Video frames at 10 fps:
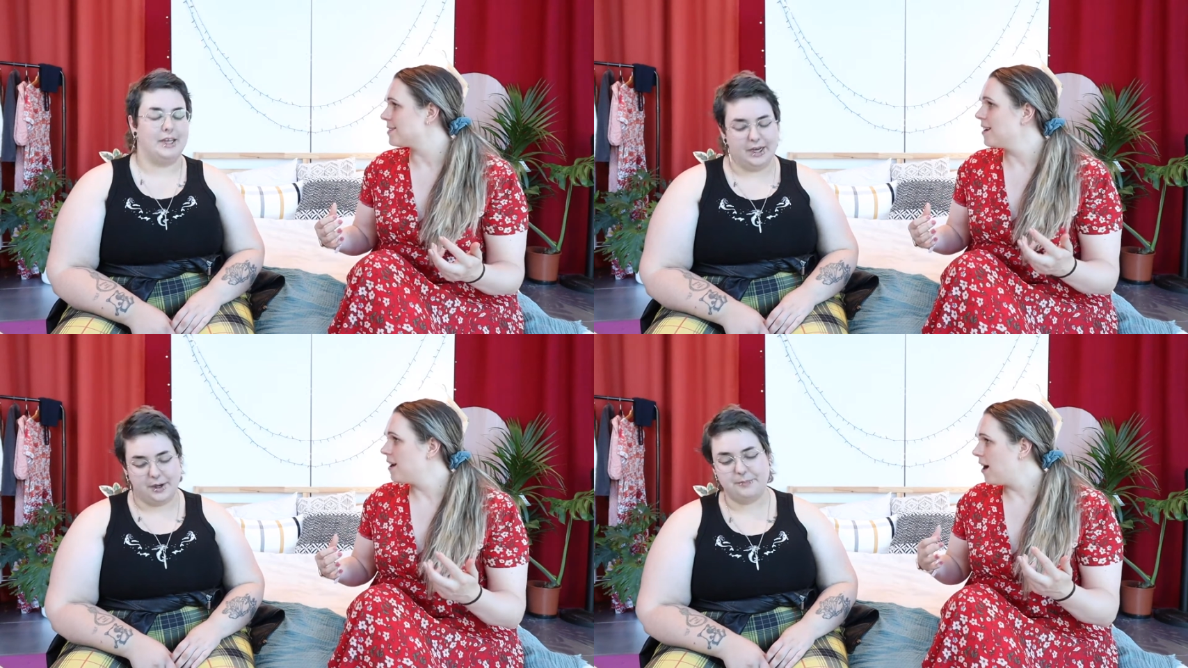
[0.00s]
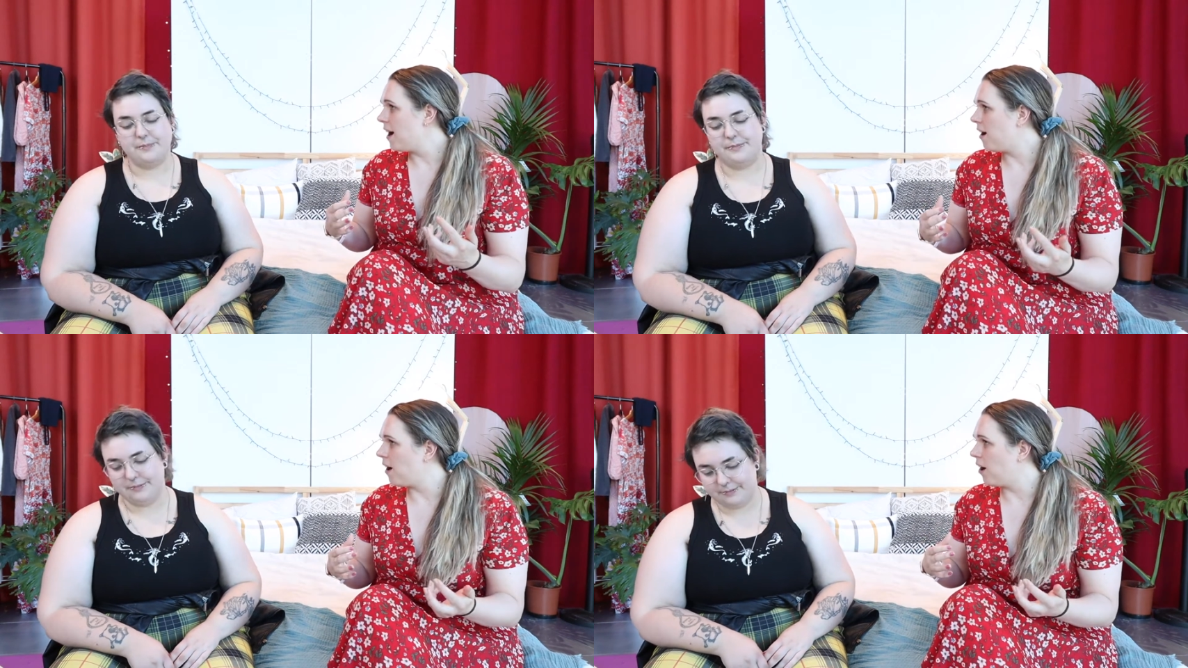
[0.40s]
Speaker 1: Yeah.
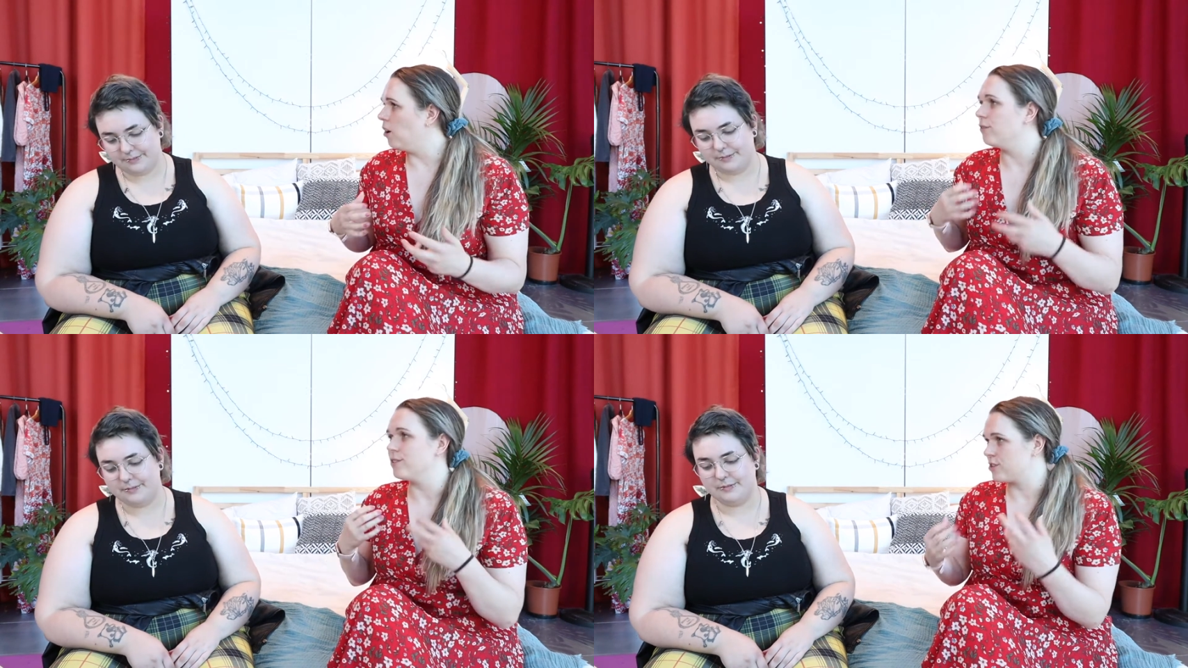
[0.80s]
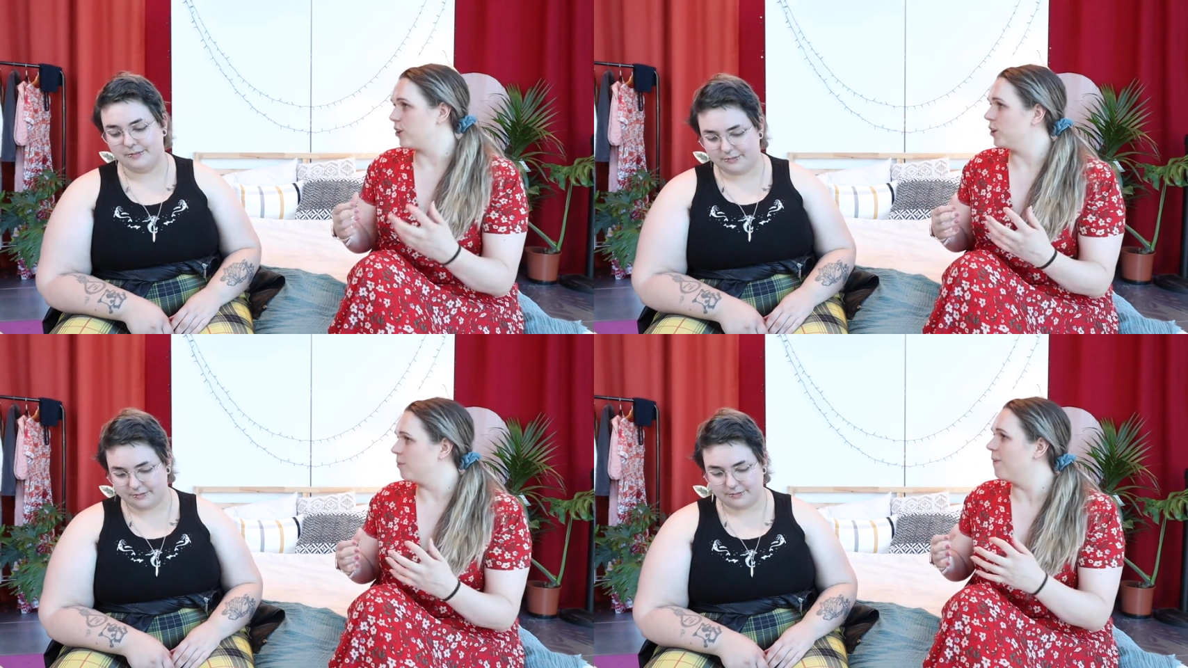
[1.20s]
Over
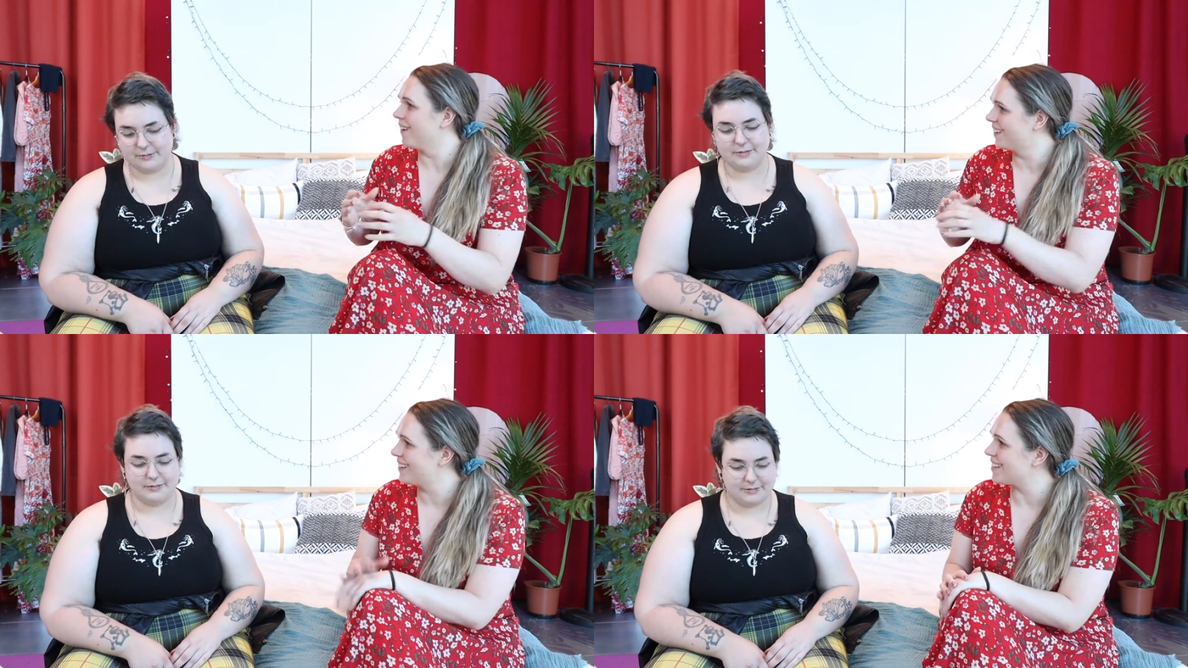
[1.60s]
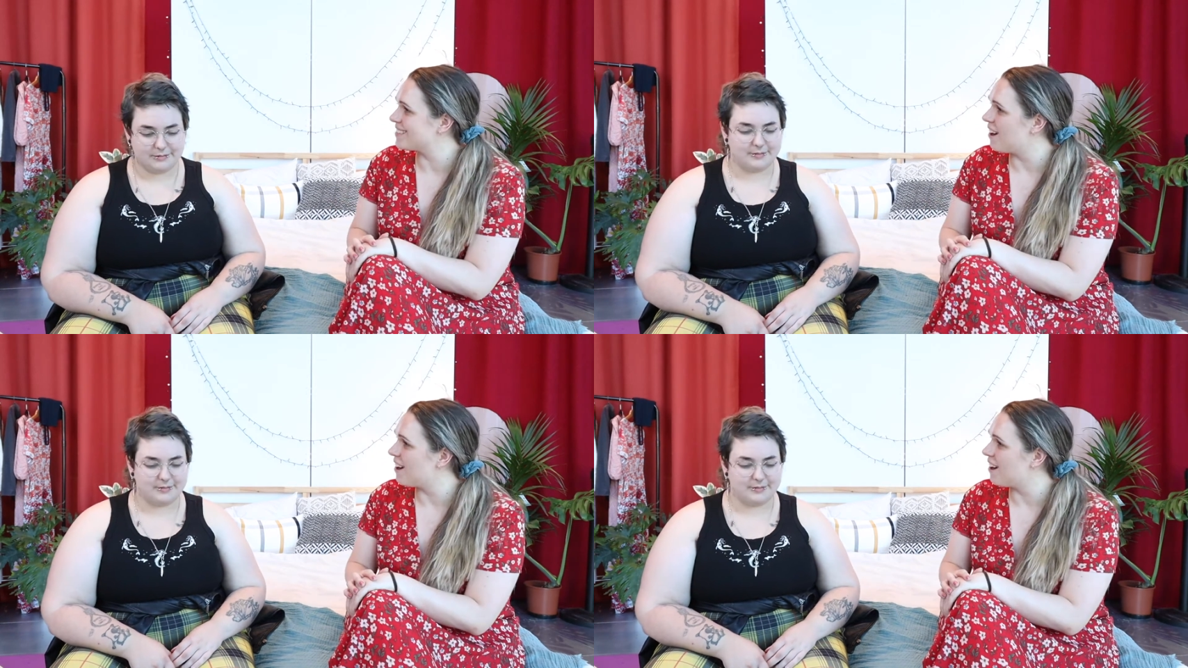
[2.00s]
Zoom because